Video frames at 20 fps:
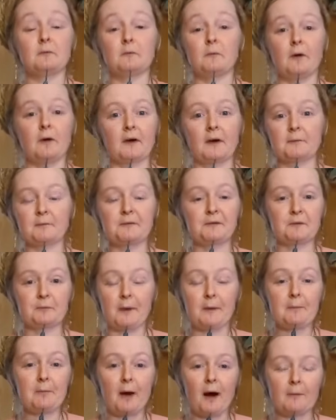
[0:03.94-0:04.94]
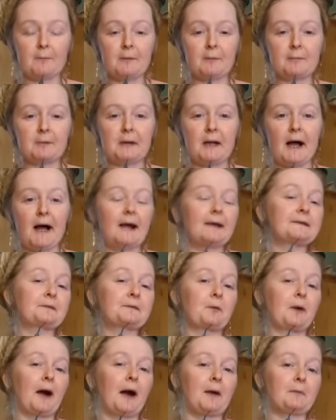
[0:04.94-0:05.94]
Welcome to my pop-up
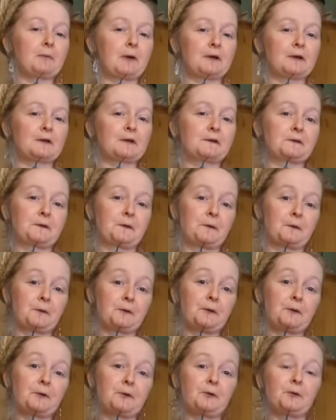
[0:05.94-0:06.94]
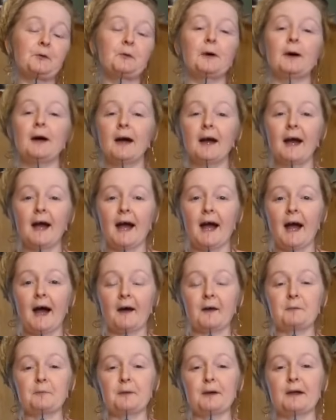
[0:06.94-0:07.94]
class where I'm going to show you
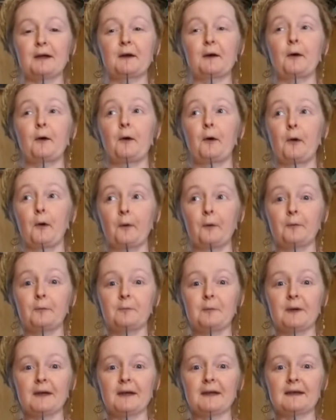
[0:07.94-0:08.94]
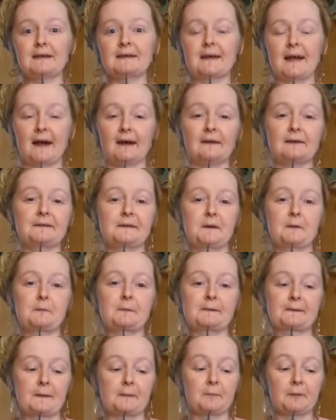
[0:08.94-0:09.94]
how to make homemade
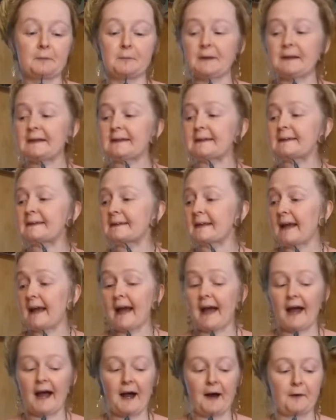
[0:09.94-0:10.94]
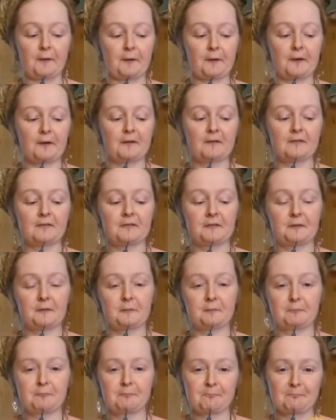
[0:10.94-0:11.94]
calcium supplements out of
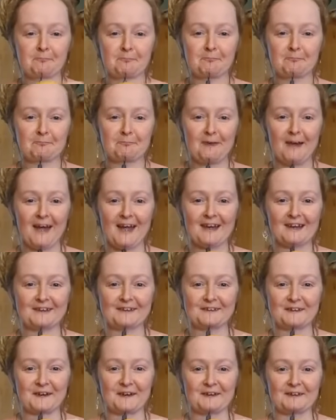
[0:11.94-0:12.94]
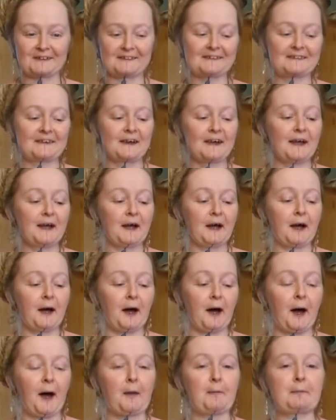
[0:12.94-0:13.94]
eggshells.
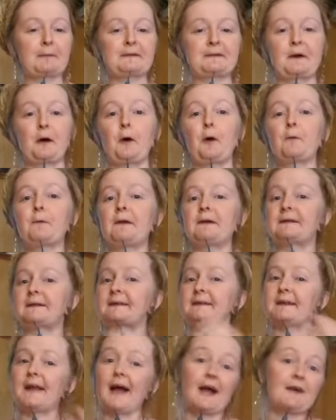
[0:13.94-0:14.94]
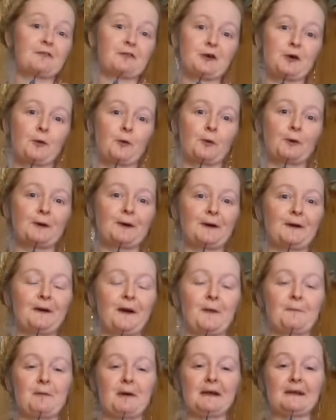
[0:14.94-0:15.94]
So this is live recorded
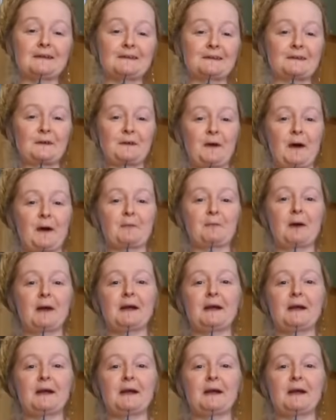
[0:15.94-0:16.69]
on my Instagram